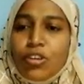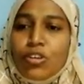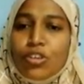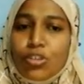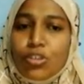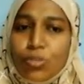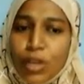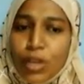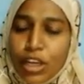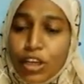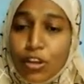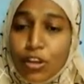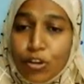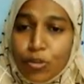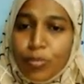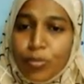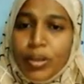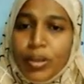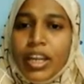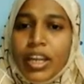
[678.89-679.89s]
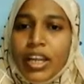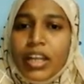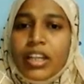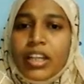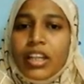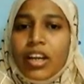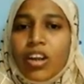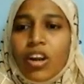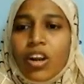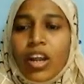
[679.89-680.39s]
usually numerical
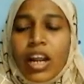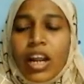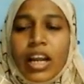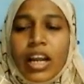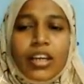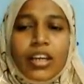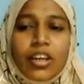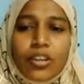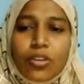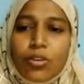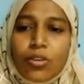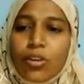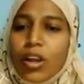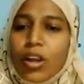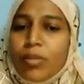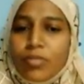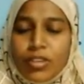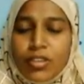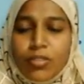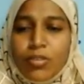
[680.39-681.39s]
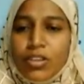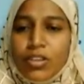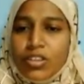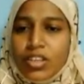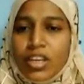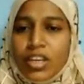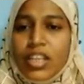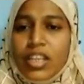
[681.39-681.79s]
that are collected through observation.